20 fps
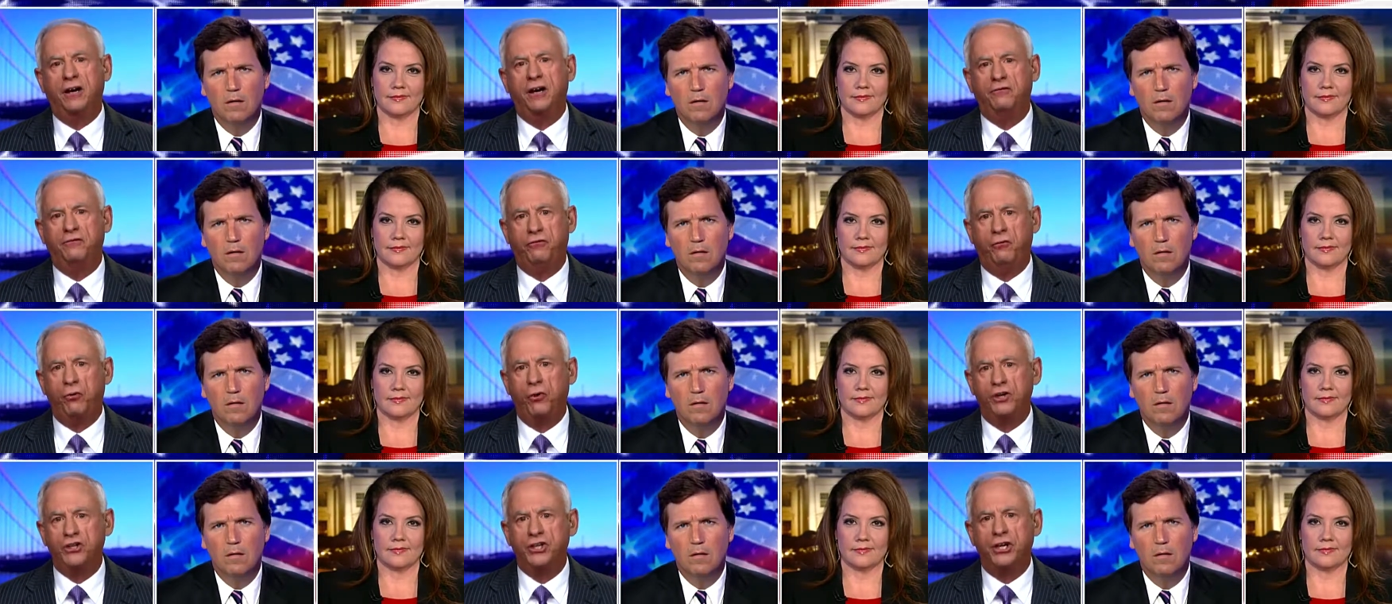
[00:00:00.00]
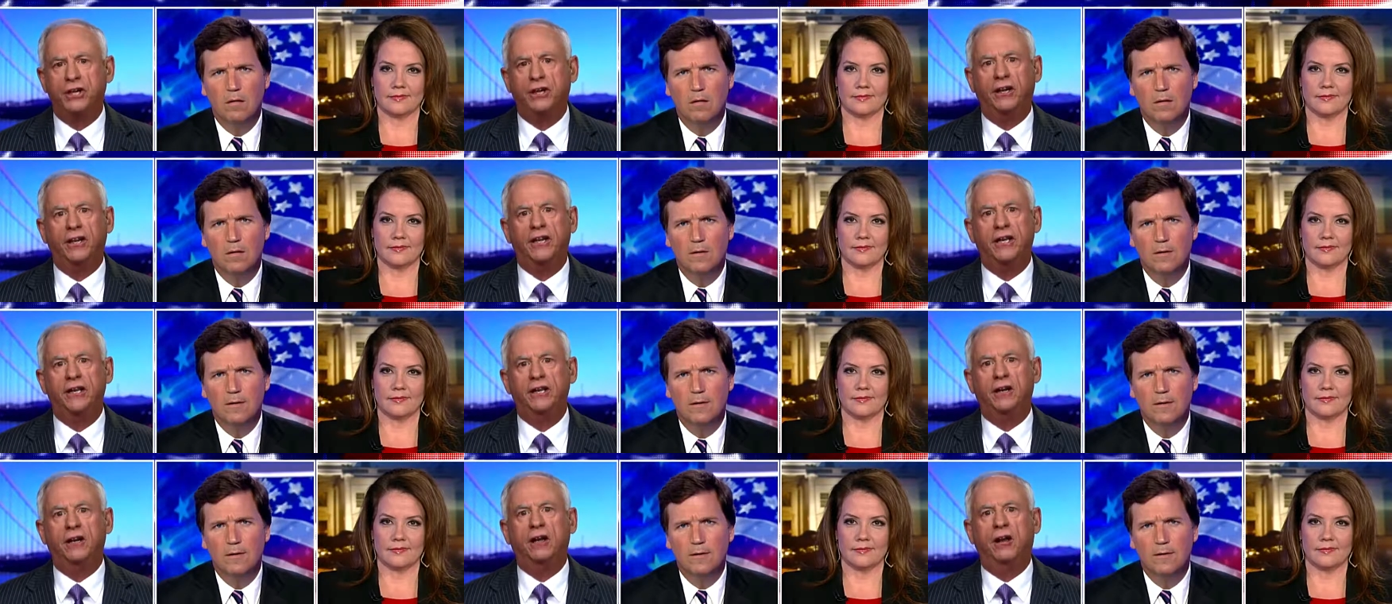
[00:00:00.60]

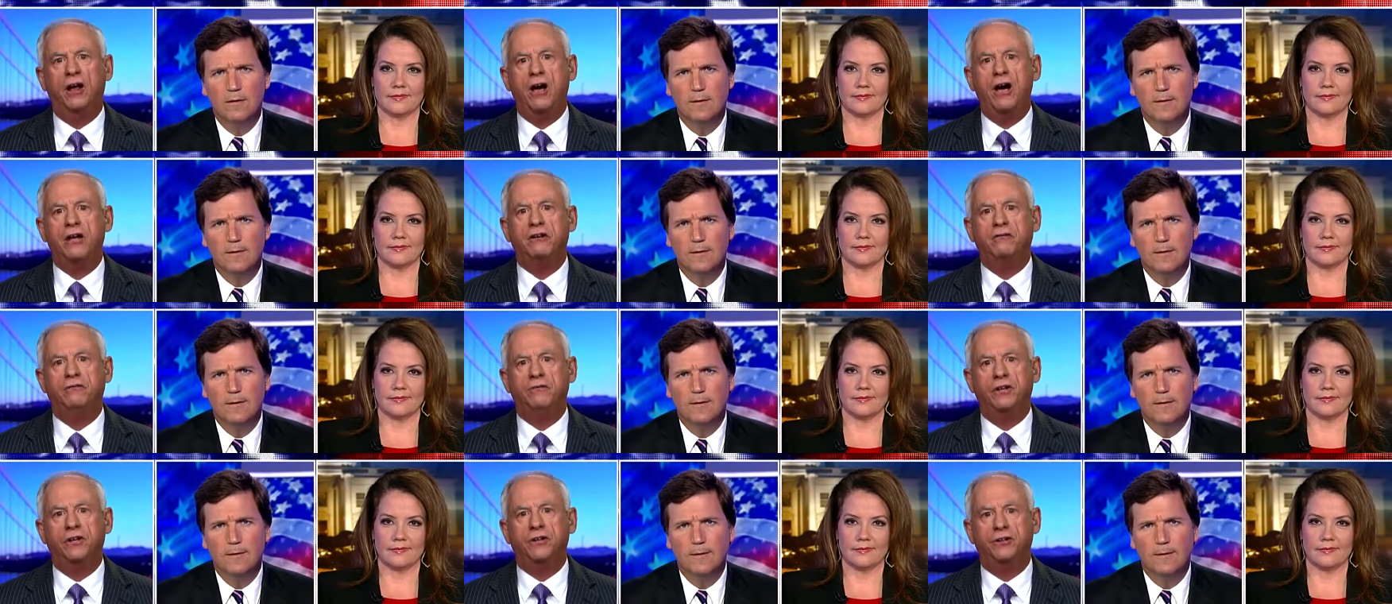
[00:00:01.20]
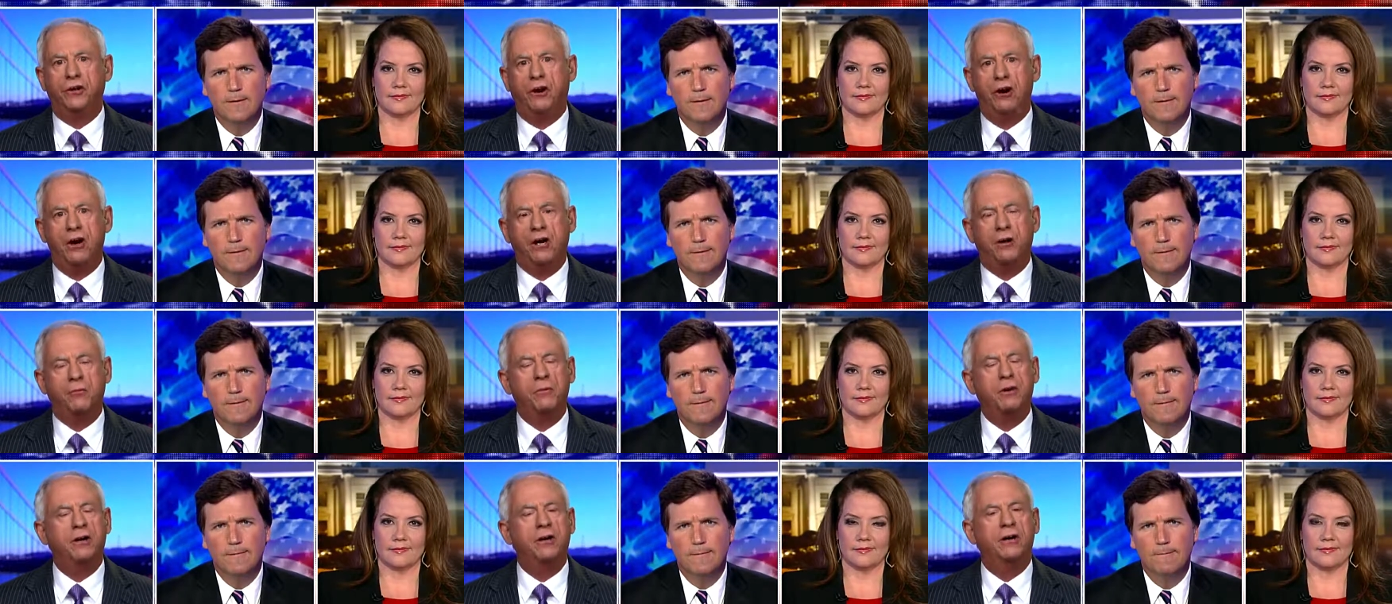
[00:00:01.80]
Speaker 1: unfortunately, a lot of the
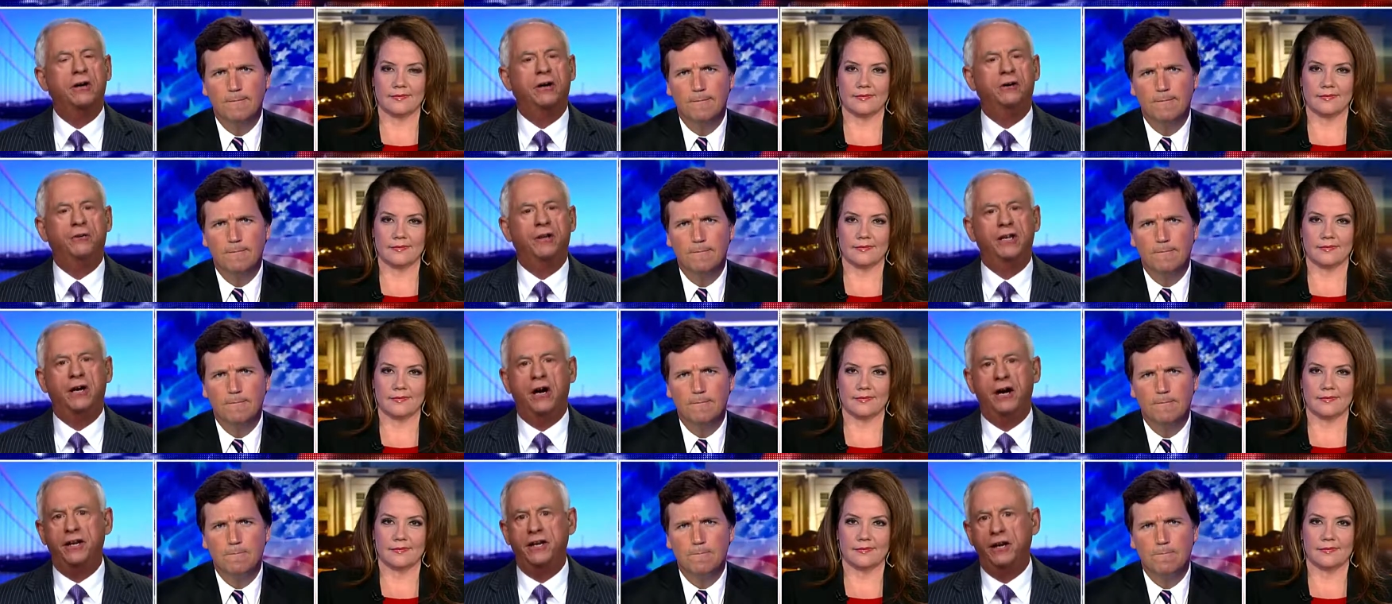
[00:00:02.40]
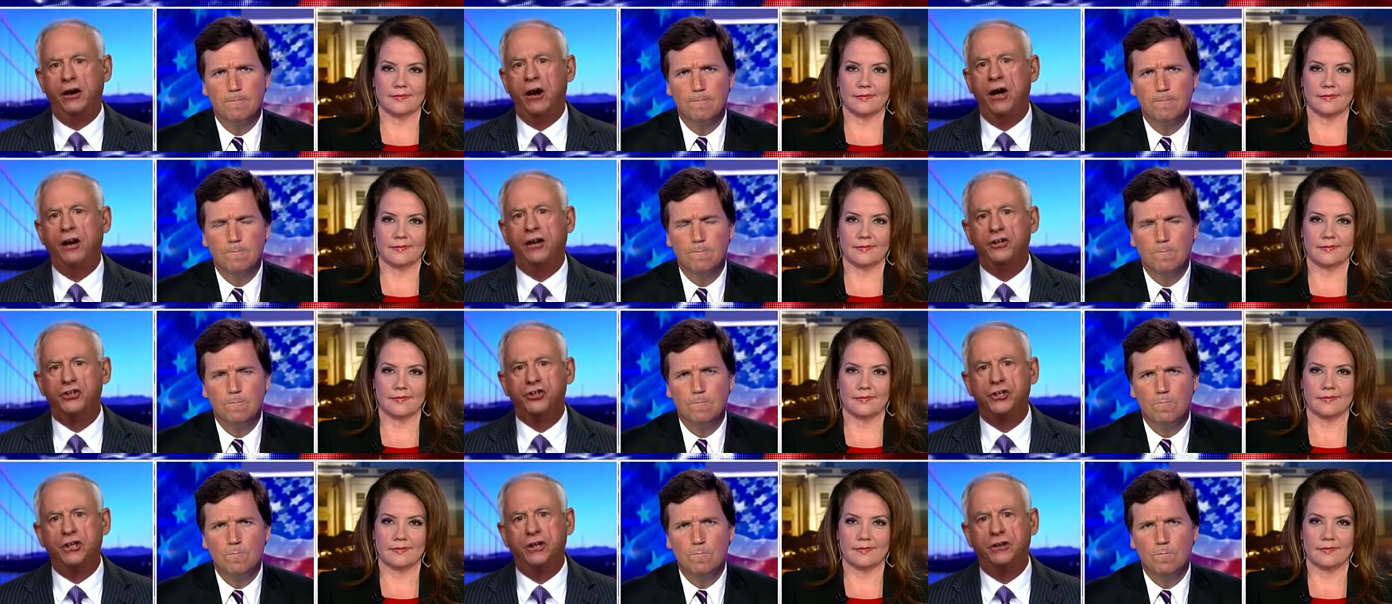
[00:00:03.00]
dogma and the
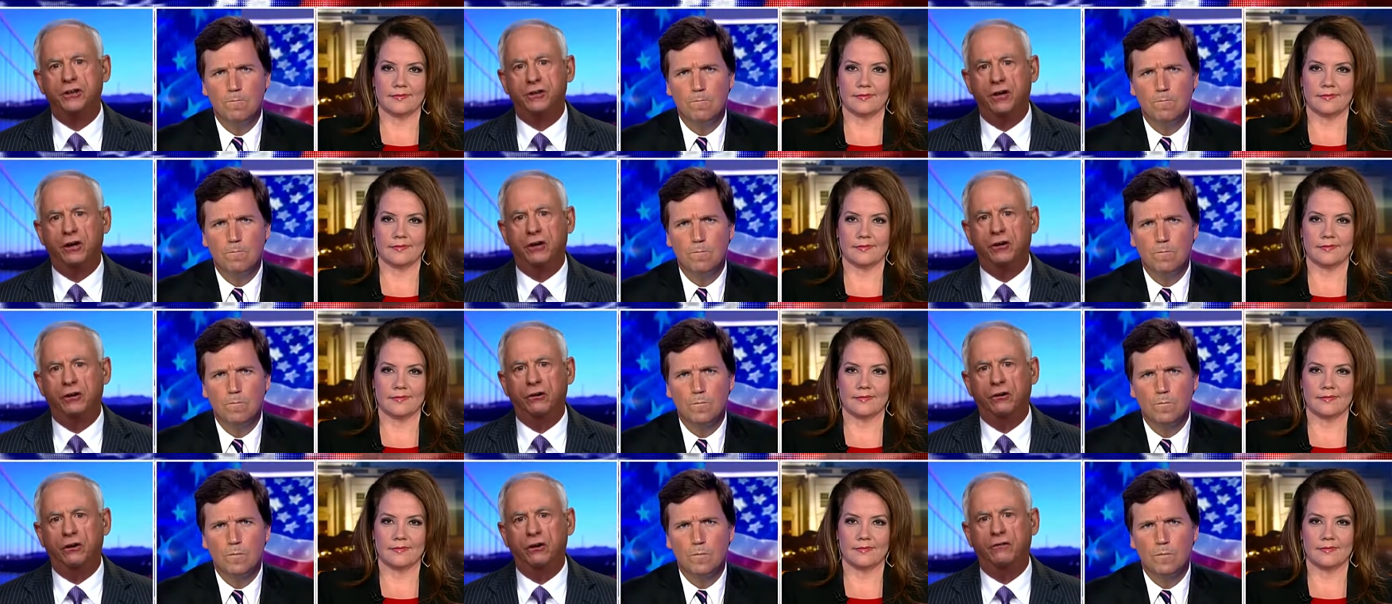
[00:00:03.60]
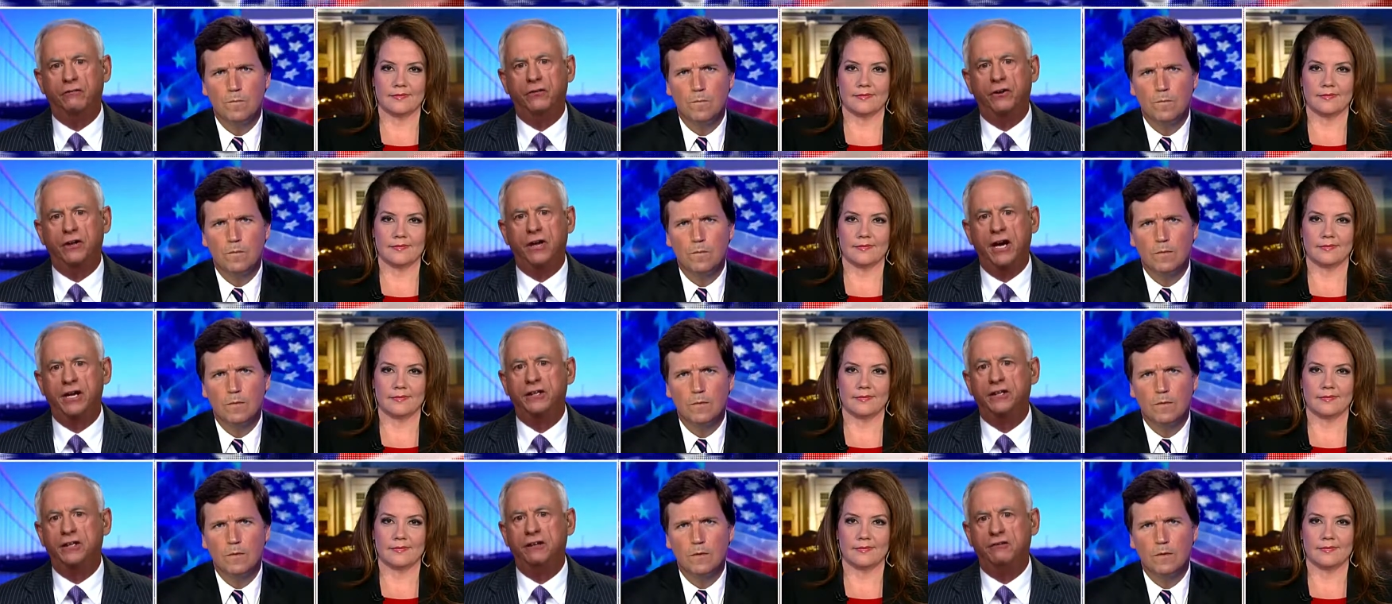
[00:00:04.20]
ideology, Tucker, of the
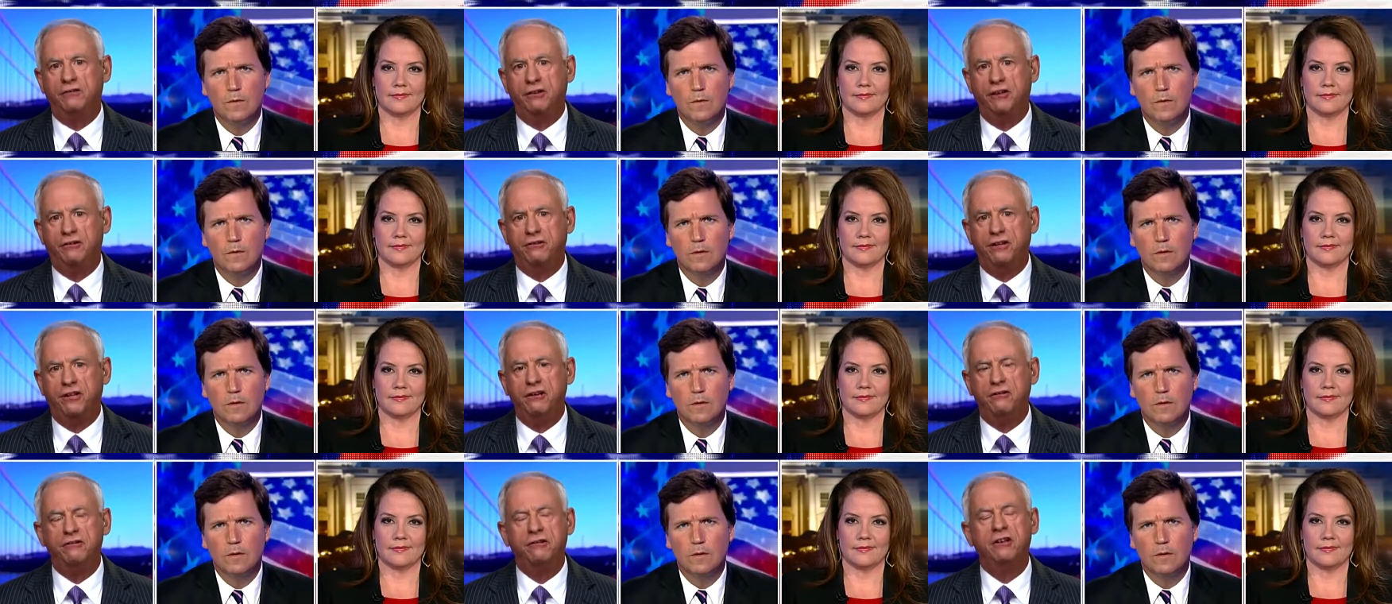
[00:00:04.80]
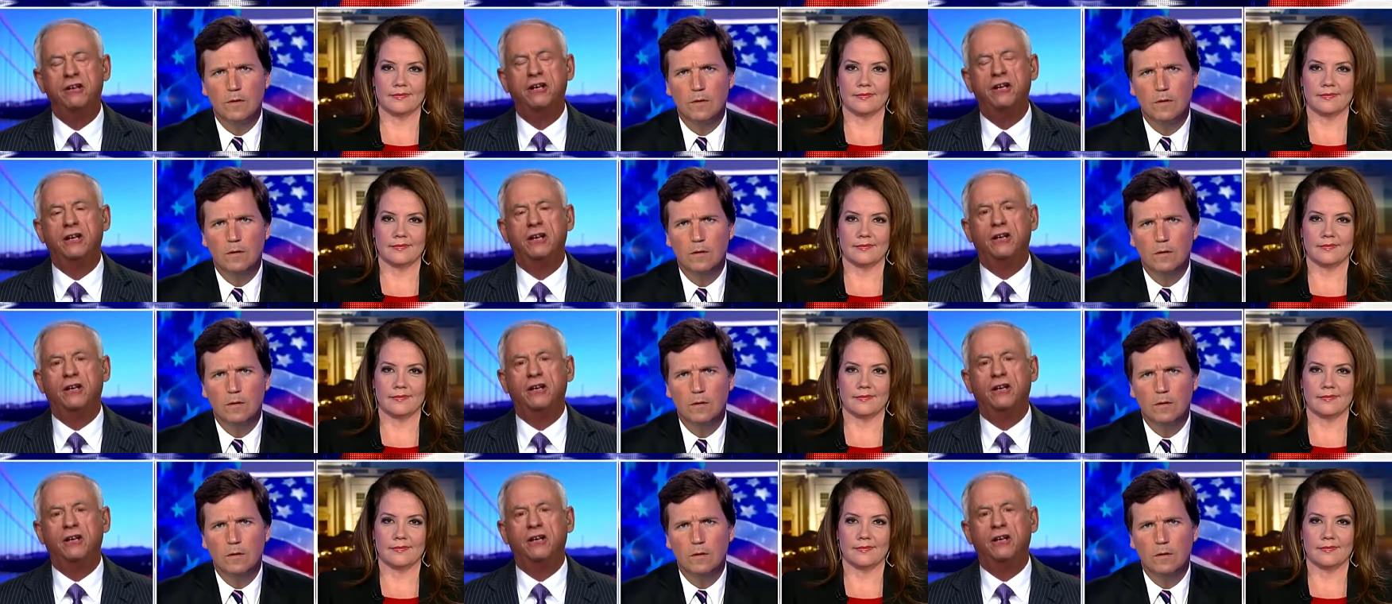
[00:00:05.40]
1960s,